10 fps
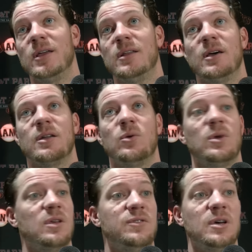And I don't
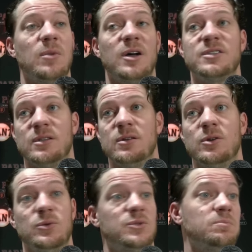want to leave Tim Hudson,
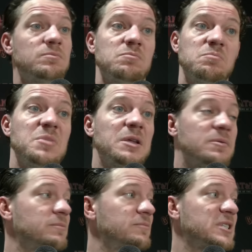who's
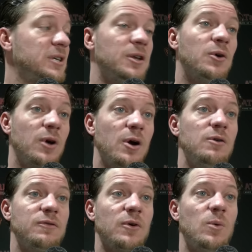been sitting on
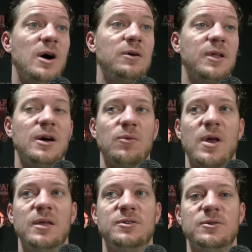go for a while now,
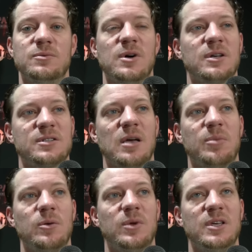ready to uh,
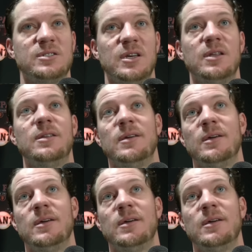step in when he's needed.